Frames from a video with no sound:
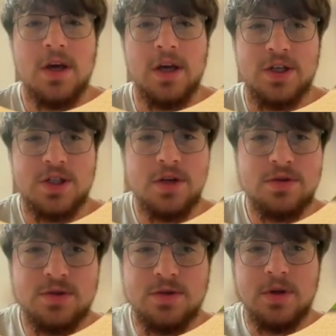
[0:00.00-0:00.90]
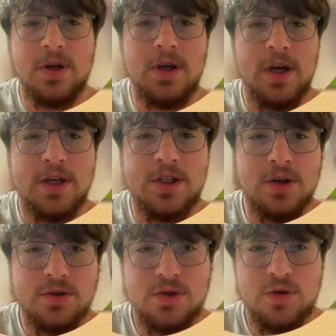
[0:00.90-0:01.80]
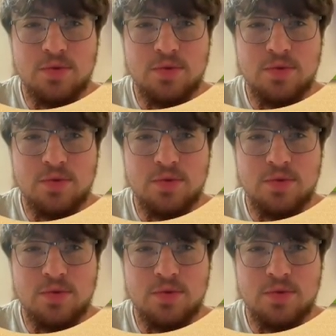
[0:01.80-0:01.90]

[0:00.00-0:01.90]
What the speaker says: it shows the